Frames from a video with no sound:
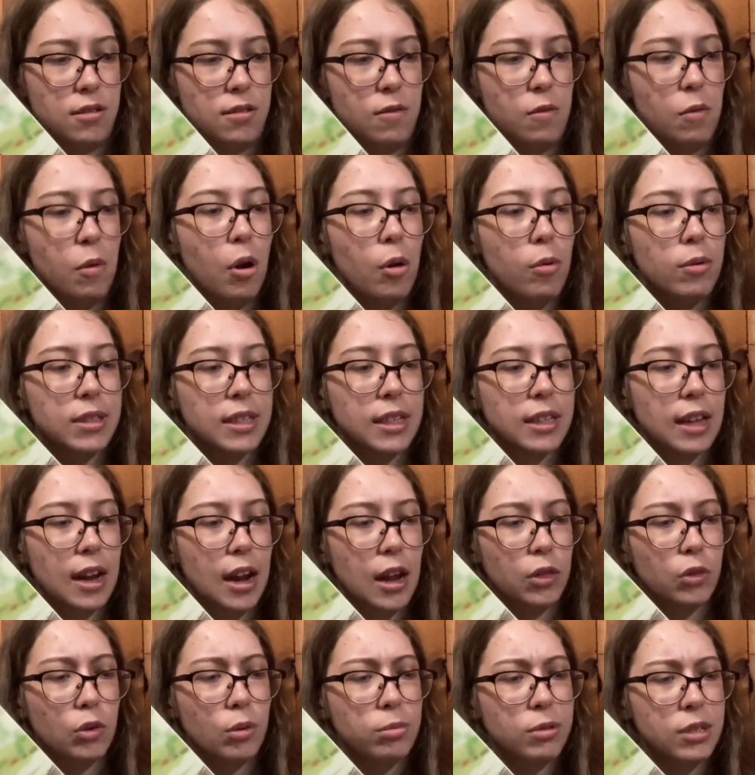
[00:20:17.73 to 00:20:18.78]
what was it, the
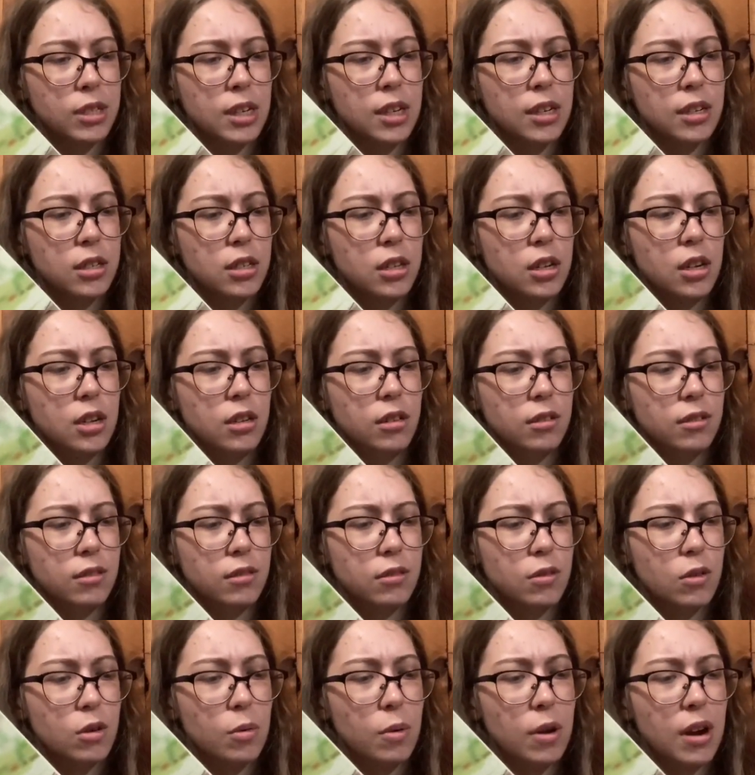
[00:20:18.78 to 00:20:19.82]
Anthropocene Scene
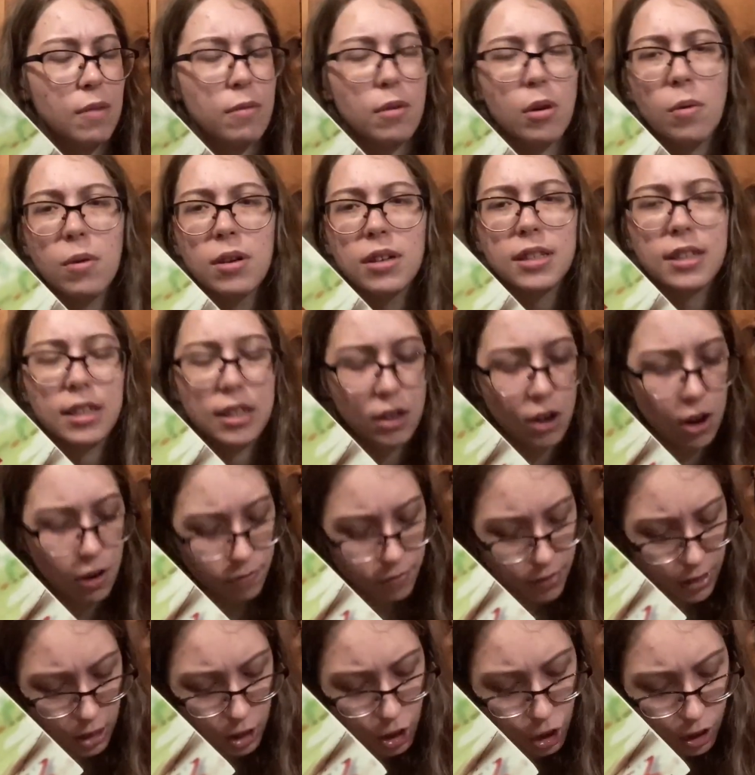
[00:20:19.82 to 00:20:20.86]
or whatever it was, the
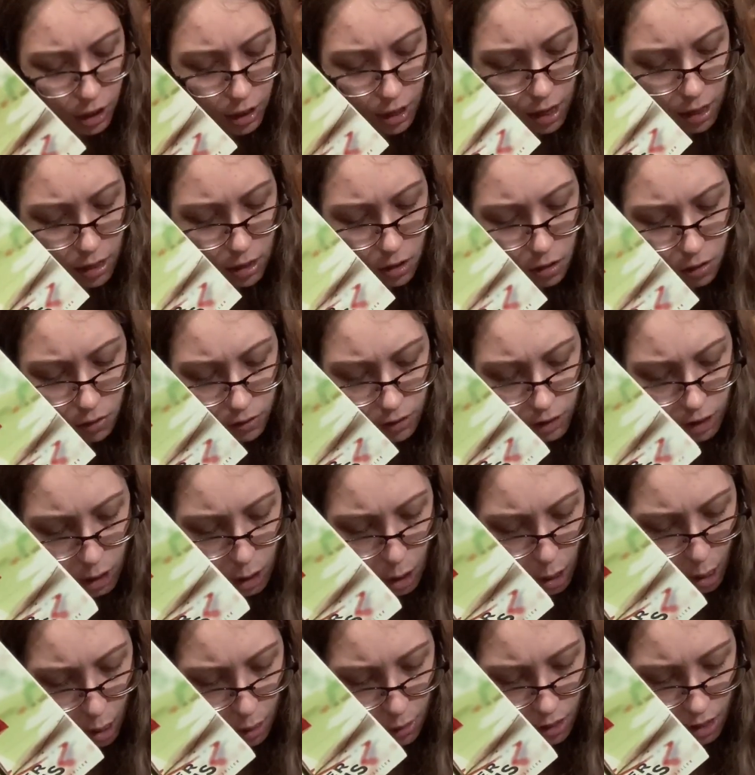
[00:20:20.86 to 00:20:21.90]
nonfiction
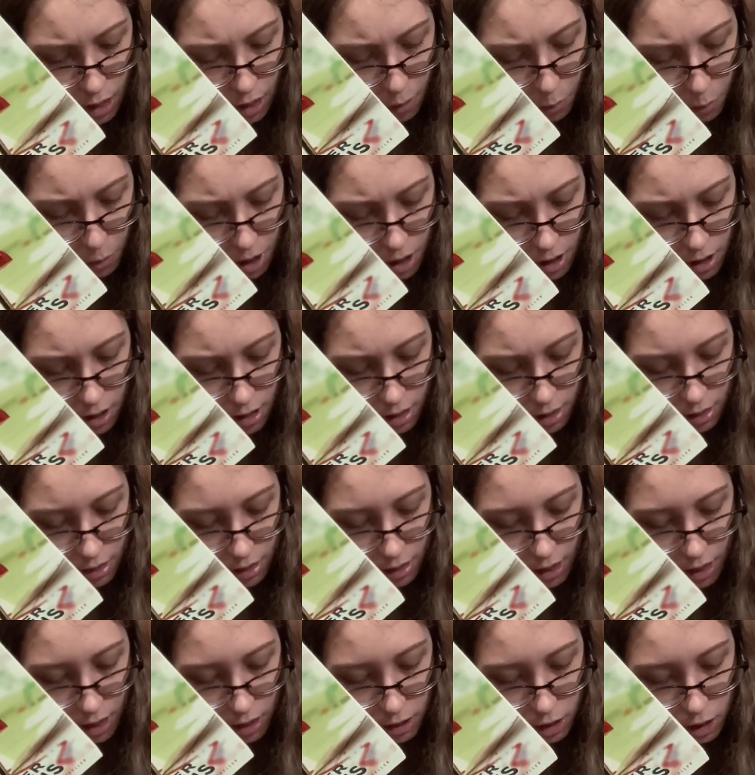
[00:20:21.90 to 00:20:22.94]
anthology that I read
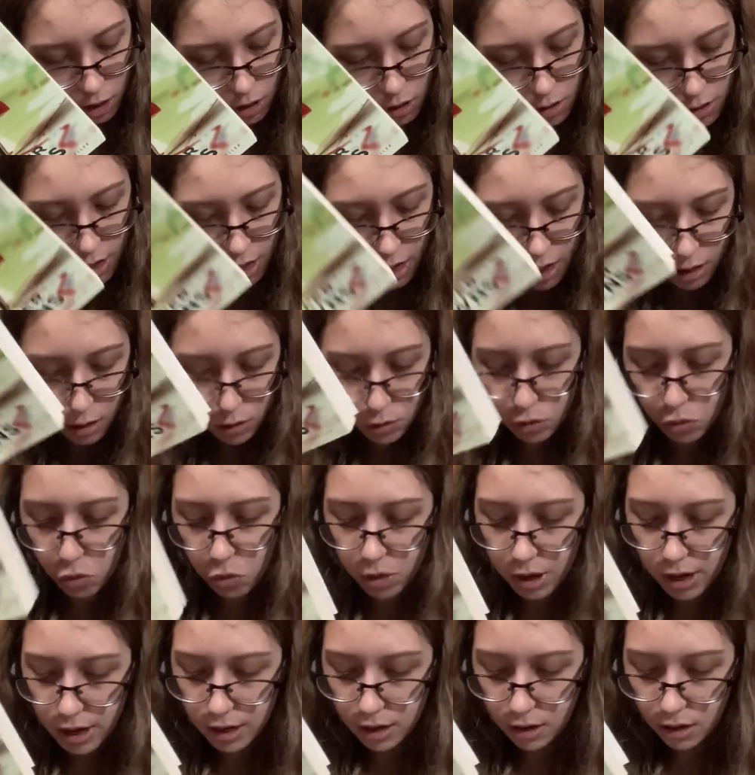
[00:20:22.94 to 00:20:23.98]
last year that I
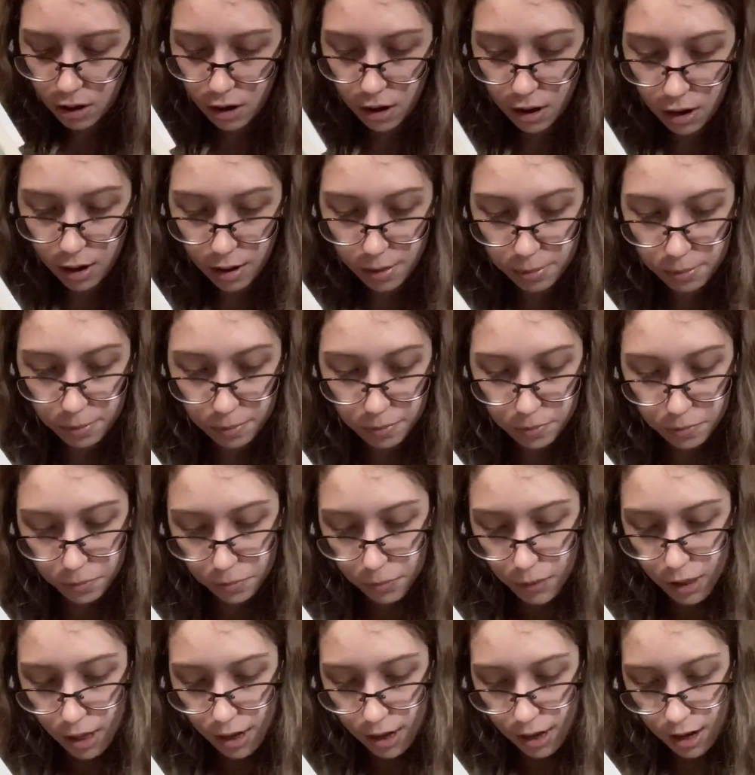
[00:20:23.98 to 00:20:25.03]
enjoyed.
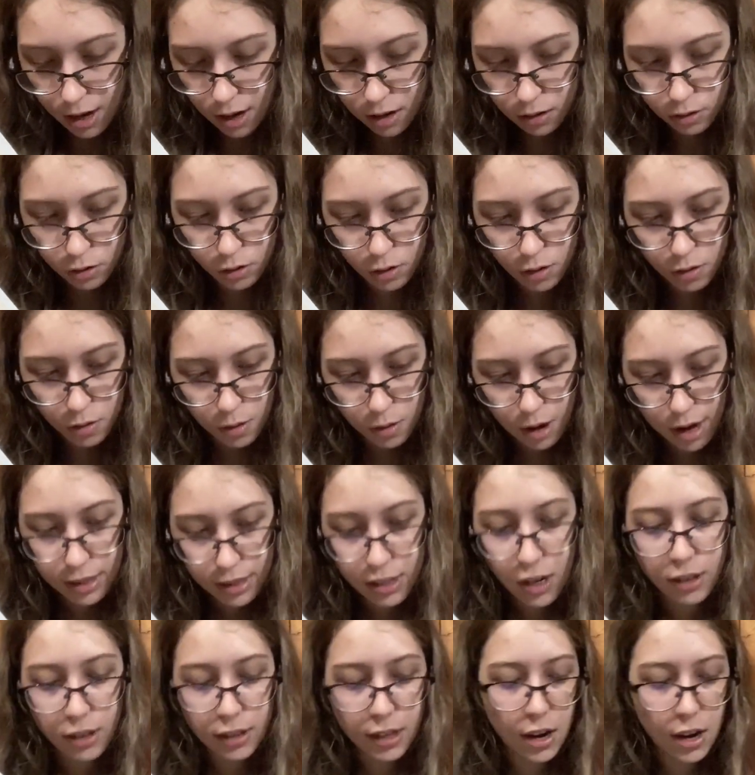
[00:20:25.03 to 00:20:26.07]
So I
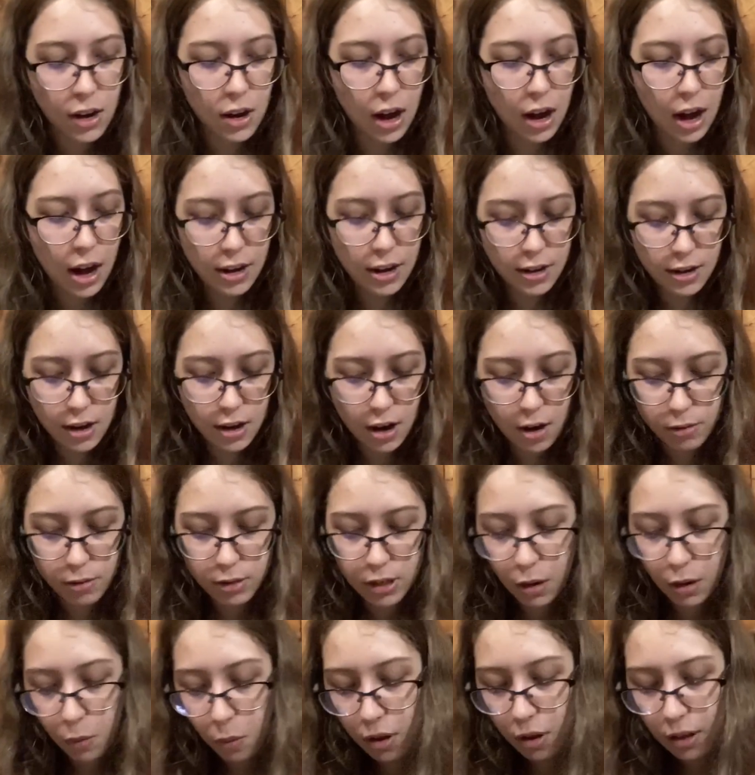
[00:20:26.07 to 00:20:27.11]
saw it there and I was
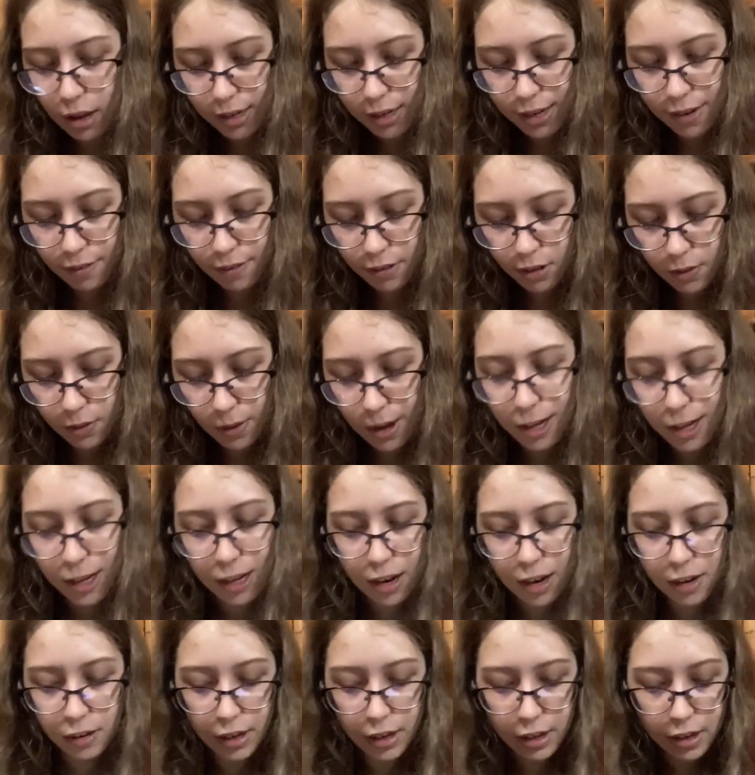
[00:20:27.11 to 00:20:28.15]
like, well, I've never read
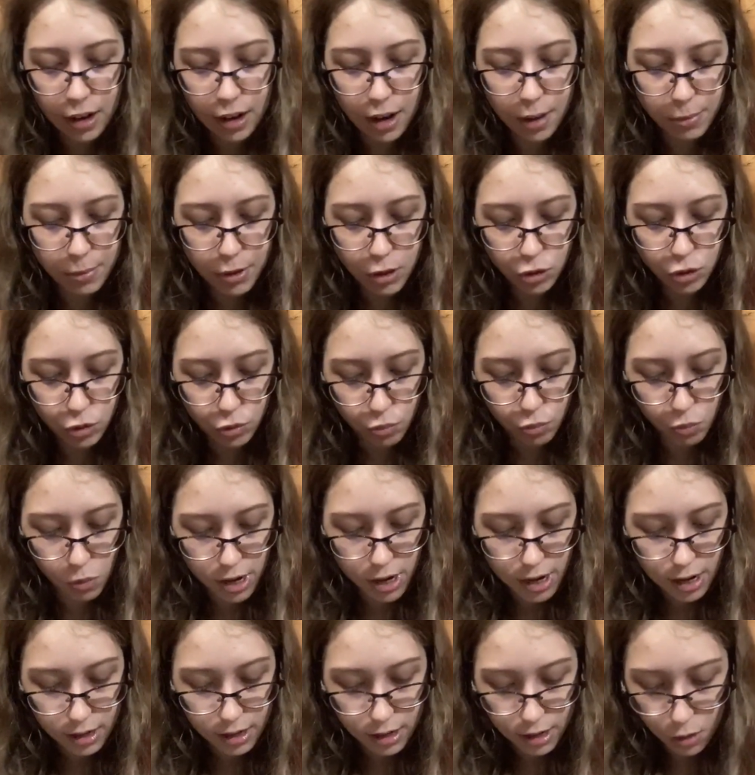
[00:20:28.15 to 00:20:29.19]
it and like I'm
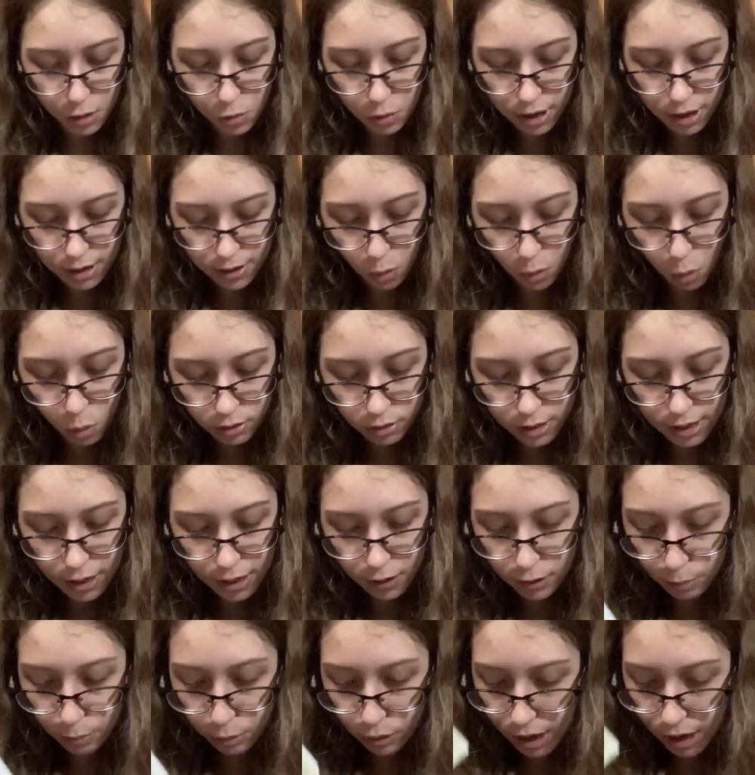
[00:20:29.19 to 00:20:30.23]
intrigued. You can totally
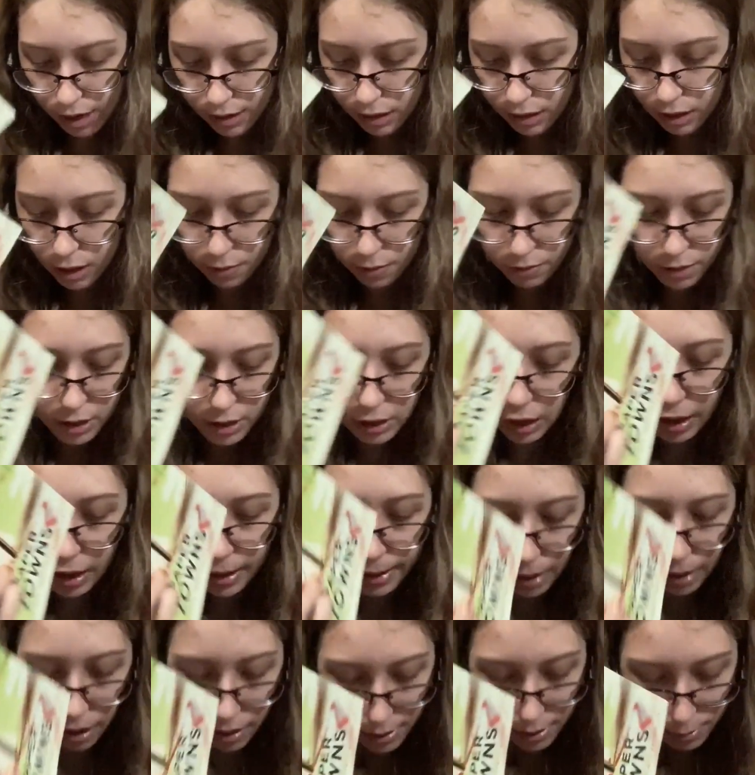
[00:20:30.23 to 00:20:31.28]
hear the plastic of this, and
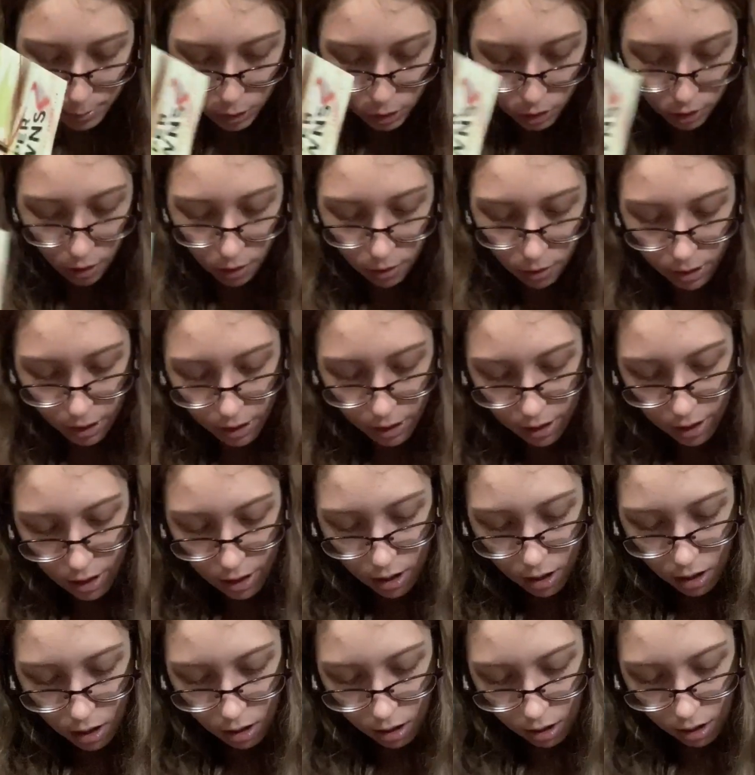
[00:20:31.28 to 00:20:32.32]
I am sorry.
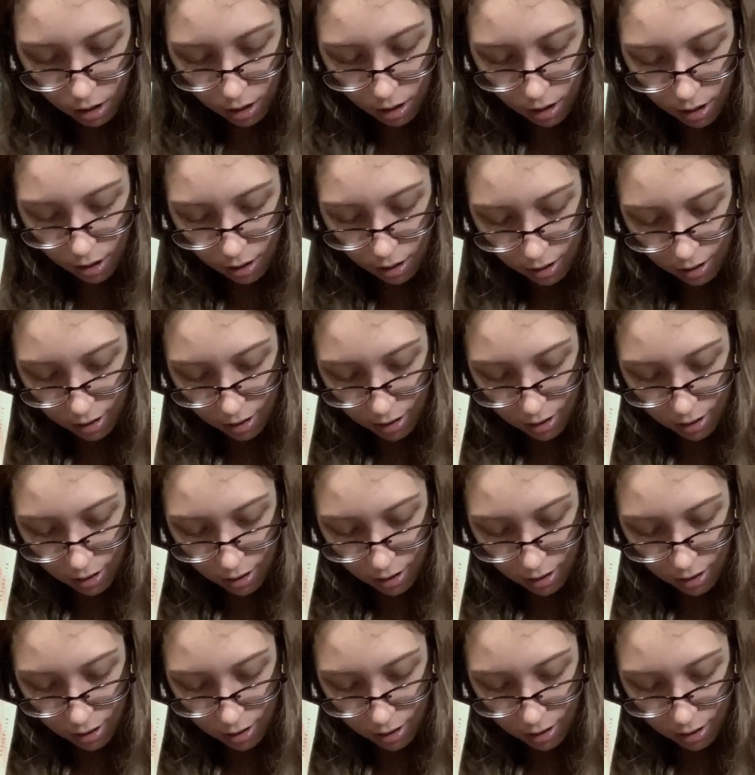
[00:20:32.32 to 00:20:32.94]
But